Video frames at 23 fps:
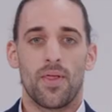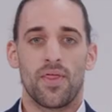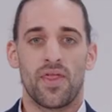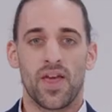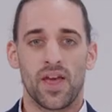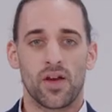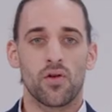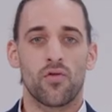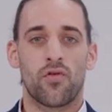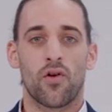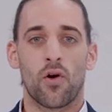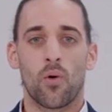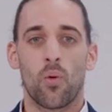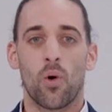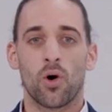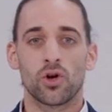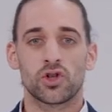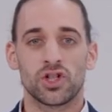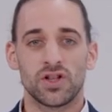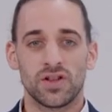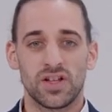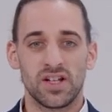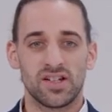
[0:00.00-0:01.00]
Thank you for
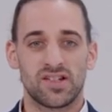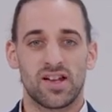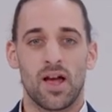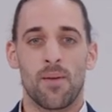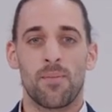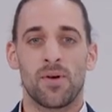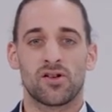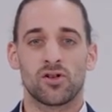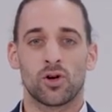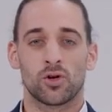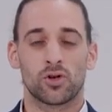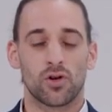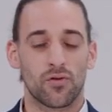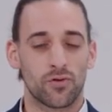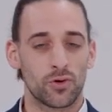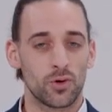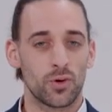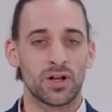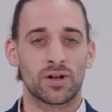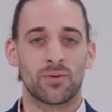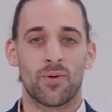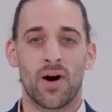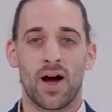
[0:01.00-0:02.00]
watching this episode of
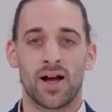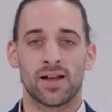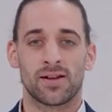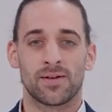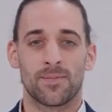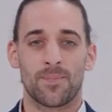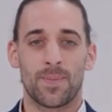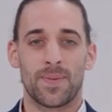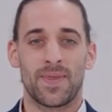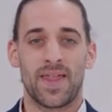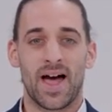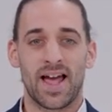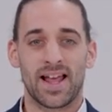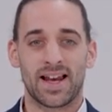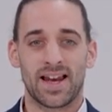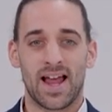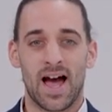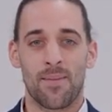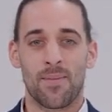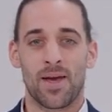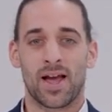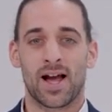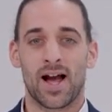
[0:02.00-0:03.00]
Do It Right,
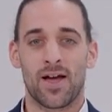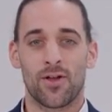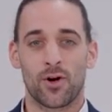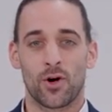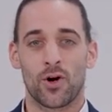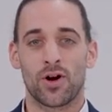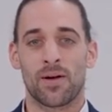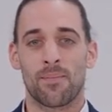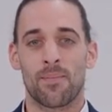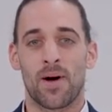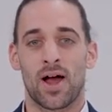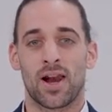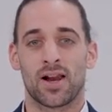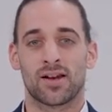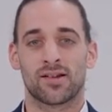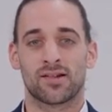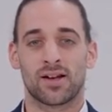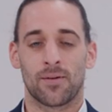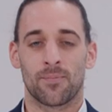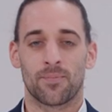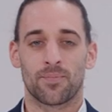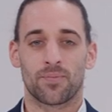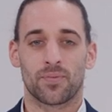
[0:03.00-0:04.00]
Dynamic Hydronic
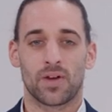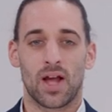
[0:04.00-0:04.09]
Balancing.